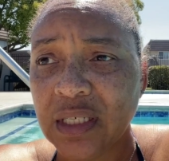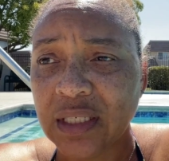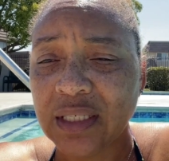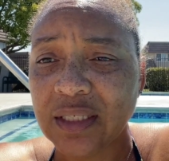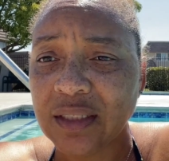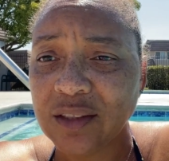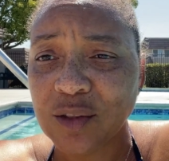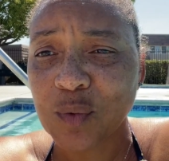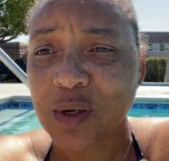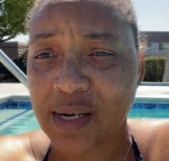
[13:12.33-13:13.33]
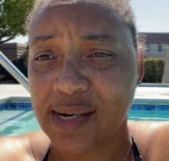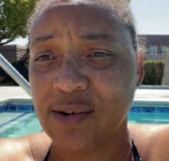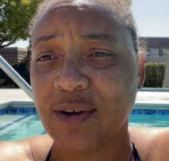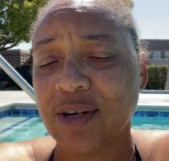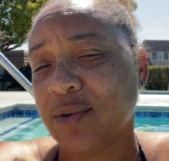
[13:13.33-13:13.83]
get a little
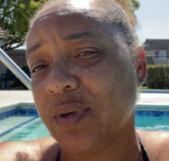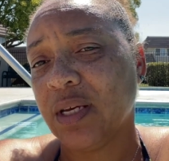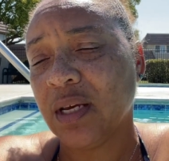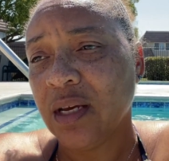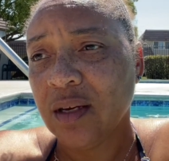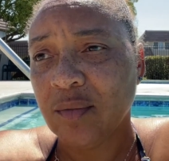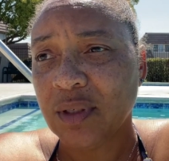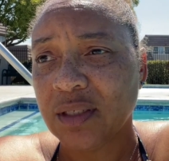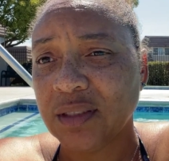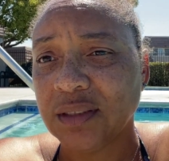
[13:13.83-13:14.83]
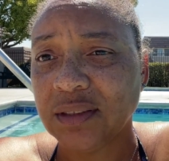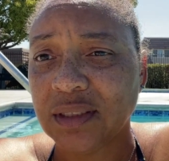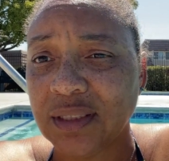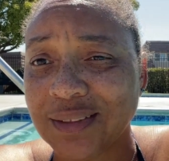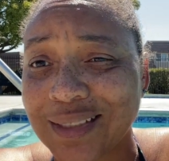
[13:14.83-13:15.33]
workout going because
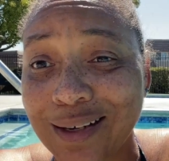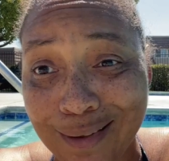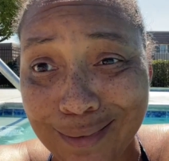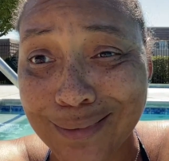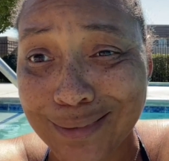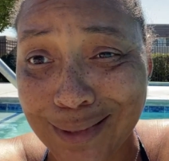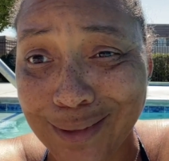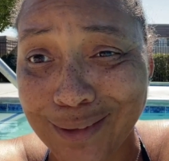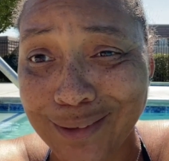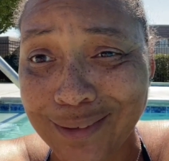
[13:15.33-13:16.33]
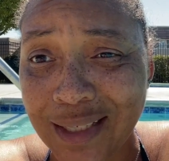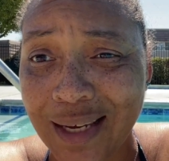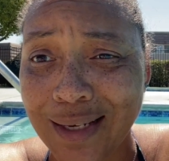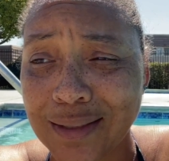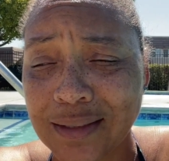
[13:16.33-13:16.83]
it's hot as hell
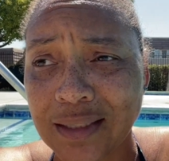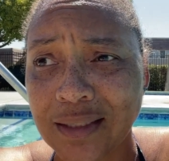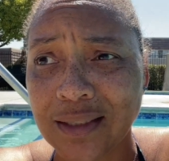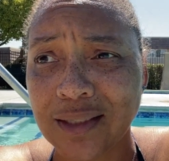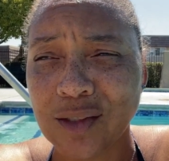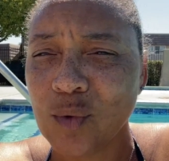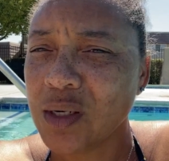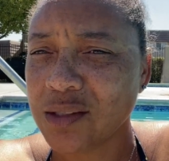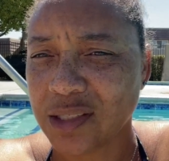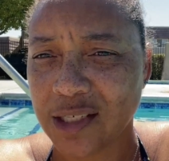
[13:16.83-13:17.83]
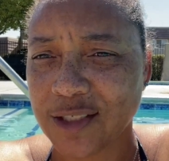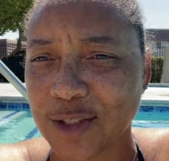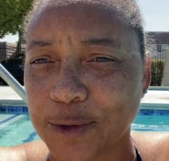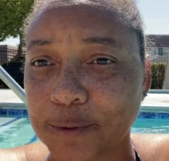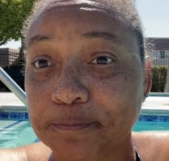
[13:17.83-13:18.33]
and the water's not as cold.